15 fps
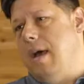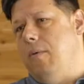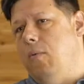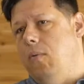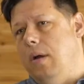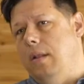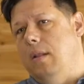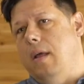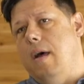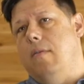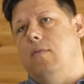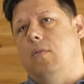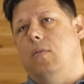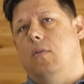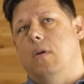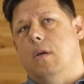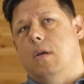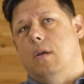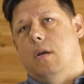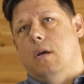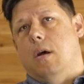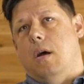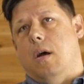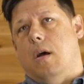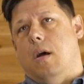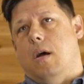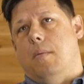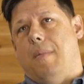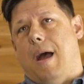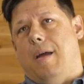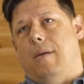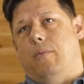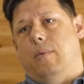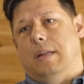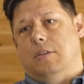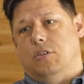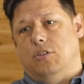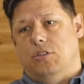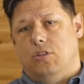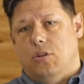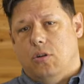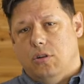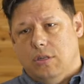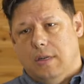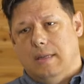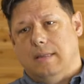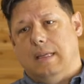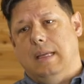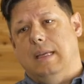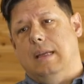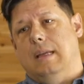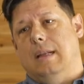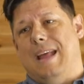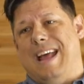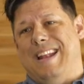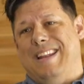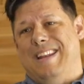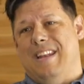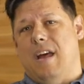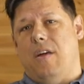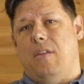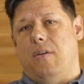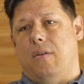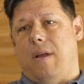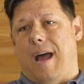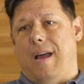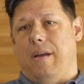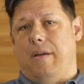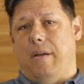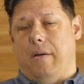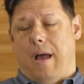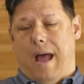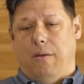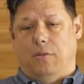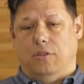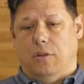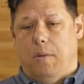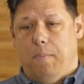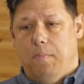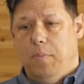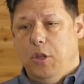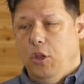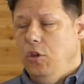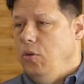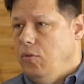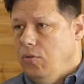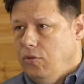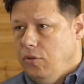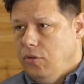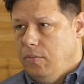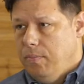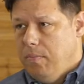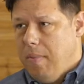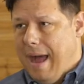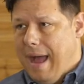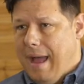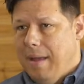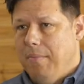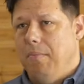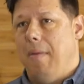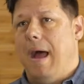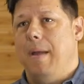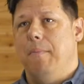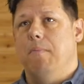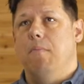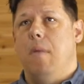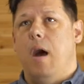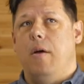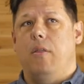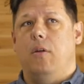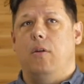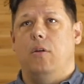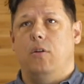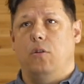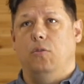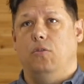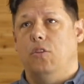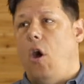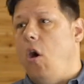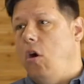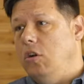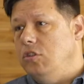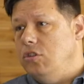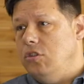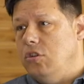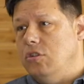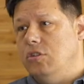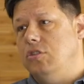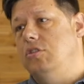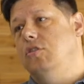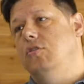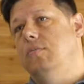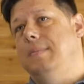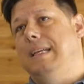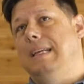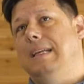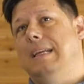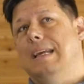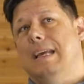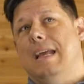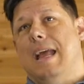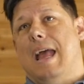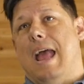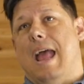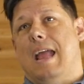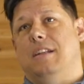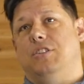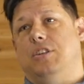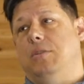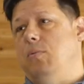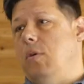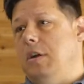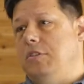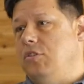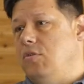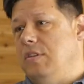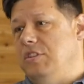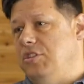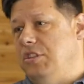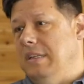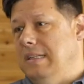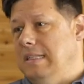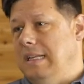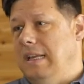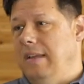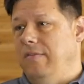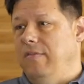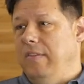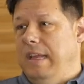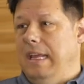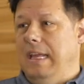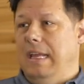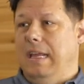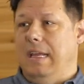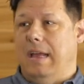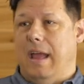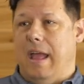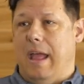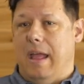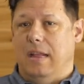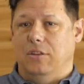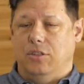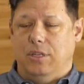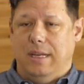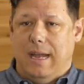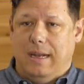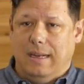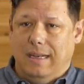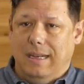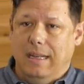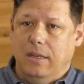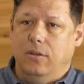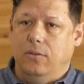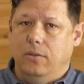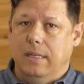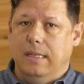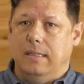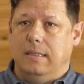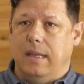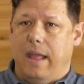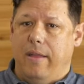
At one level, um, I went to church as a kid. At another, I, I was abused by my mother who taught church to me. And she watched Christian TV and she had an illness.